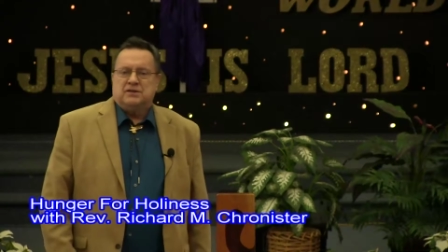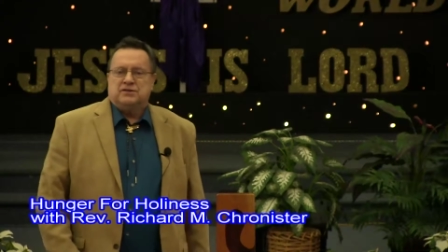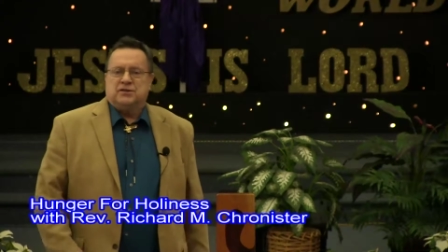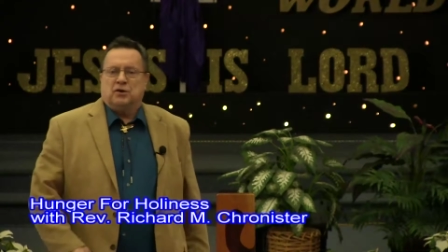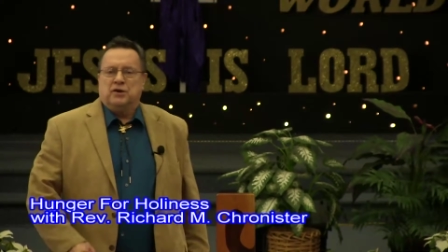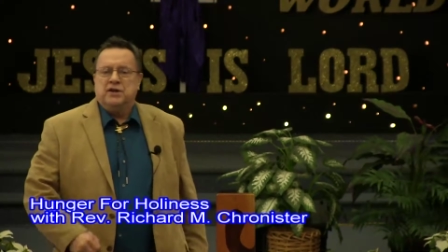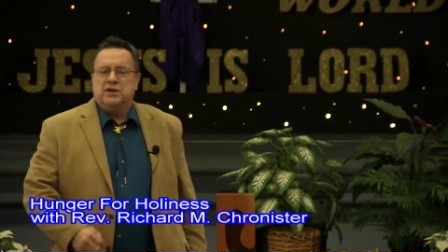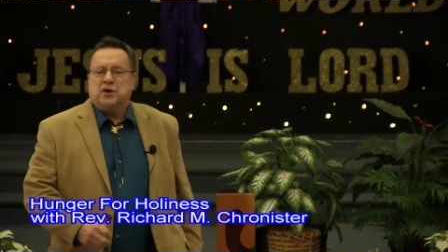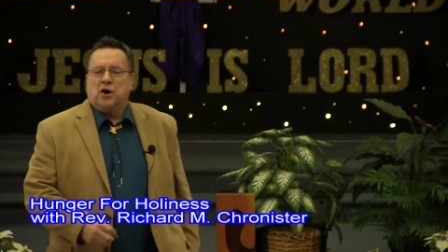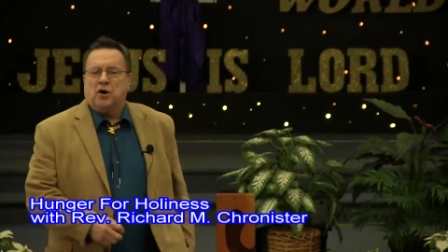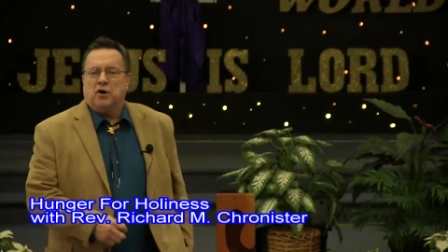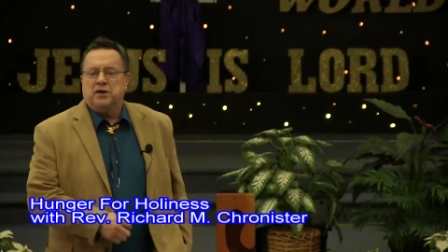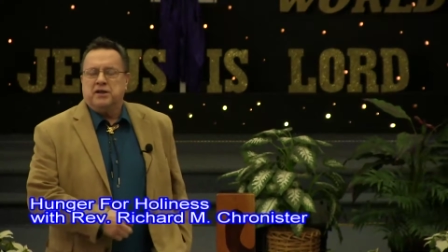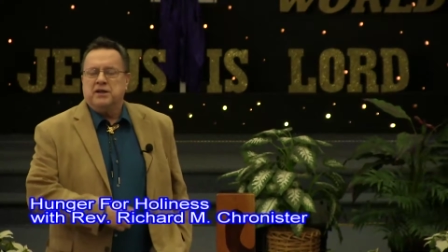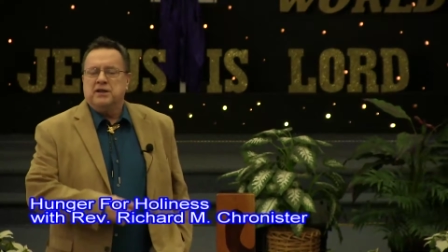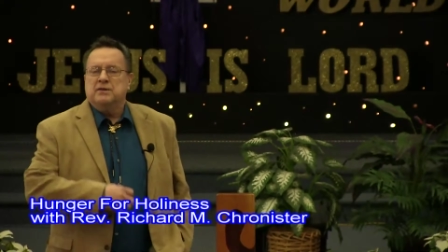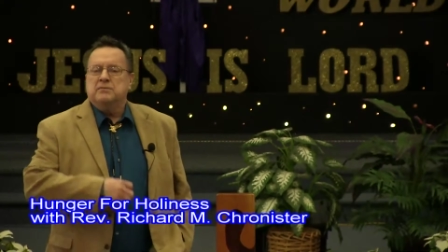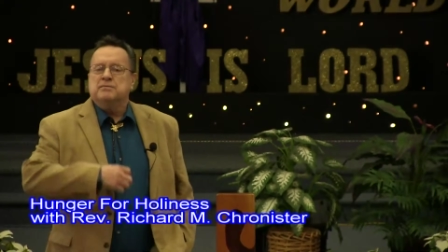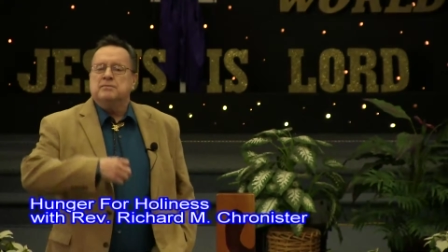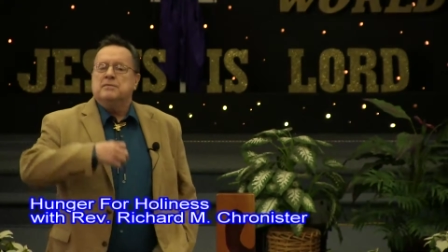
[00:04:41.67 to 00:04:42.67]
So he called
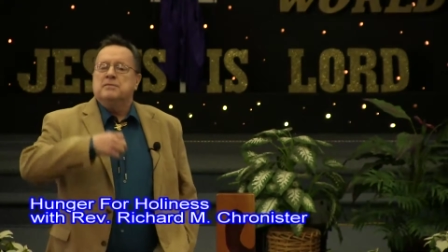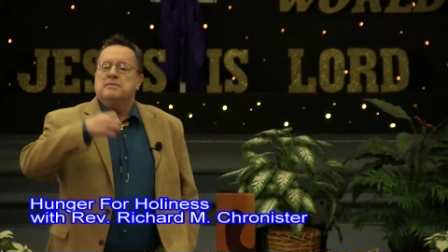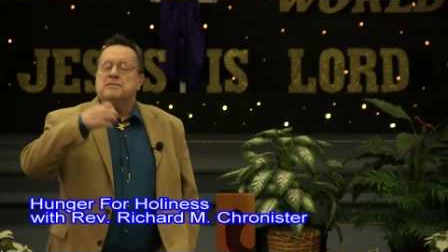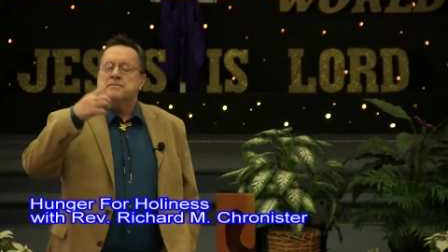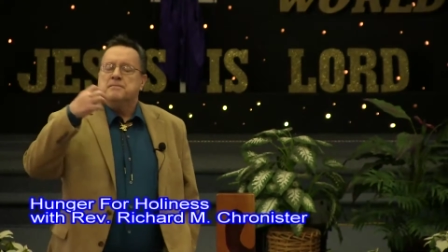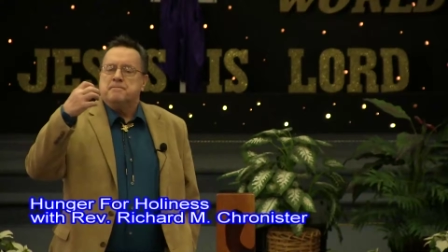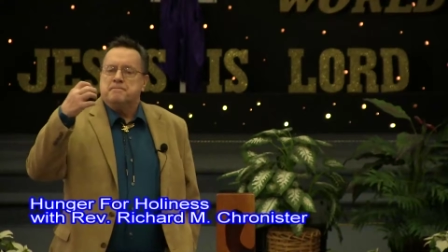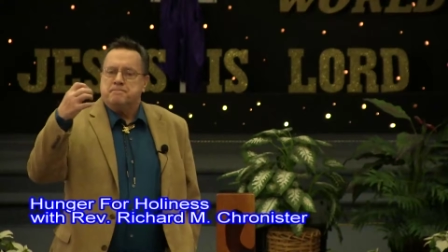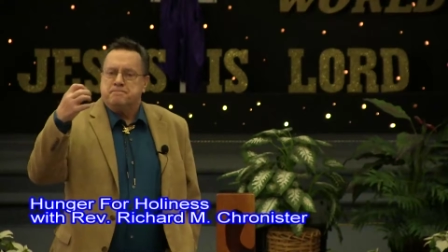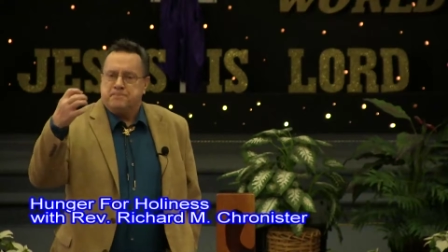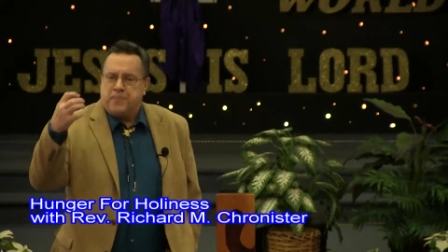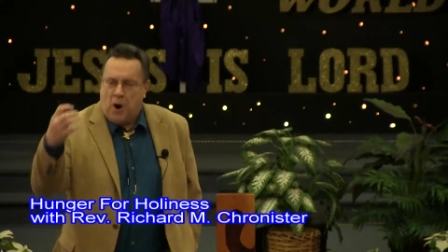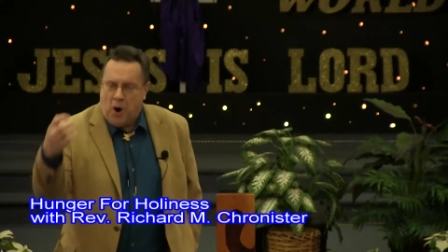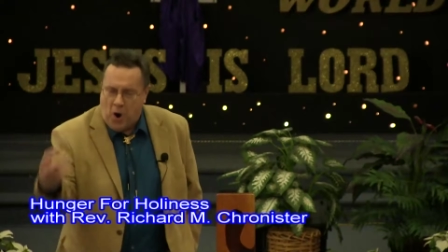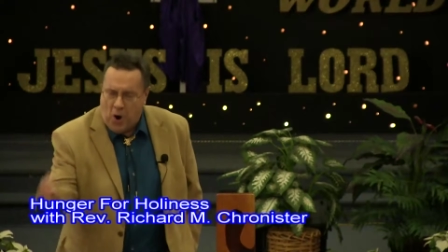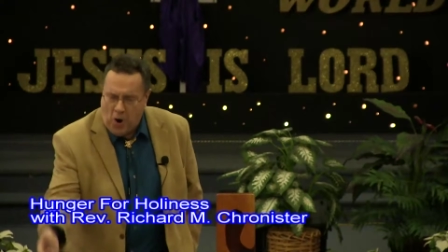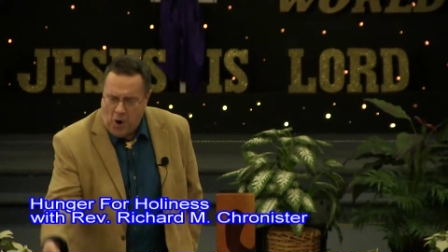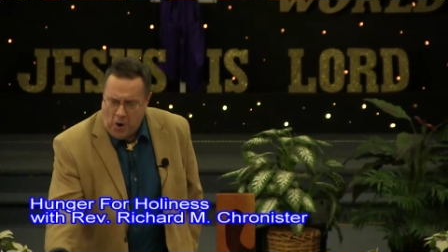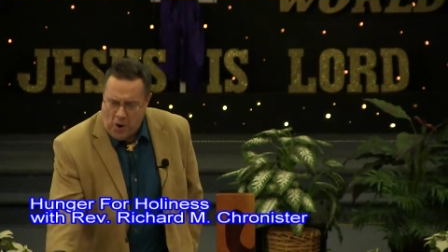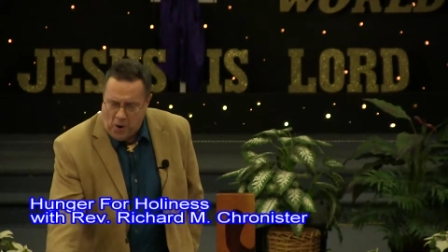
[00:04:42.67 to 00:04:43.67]
him
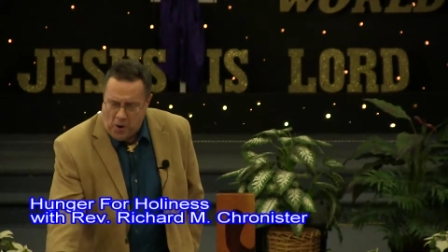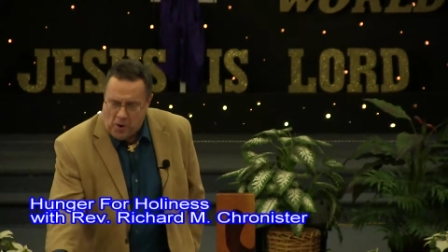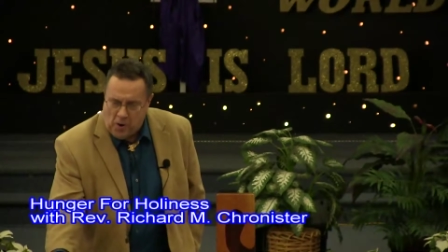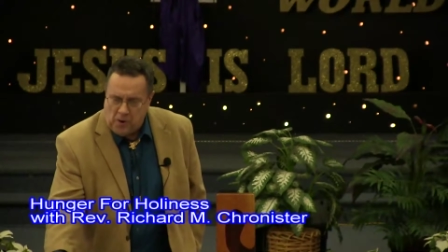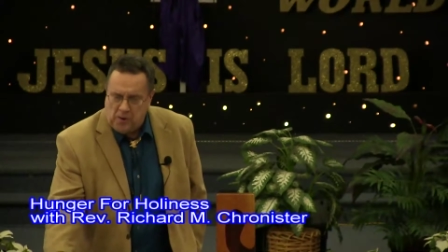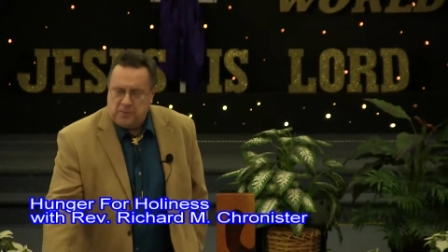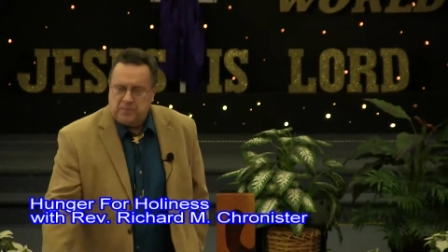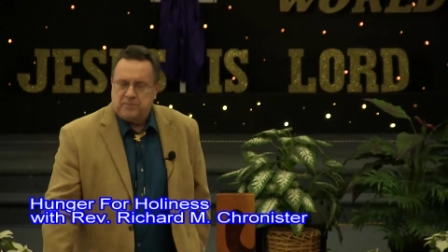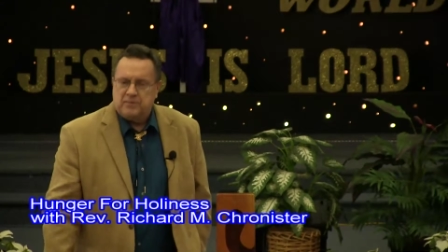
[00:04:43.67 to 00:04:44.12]
Paul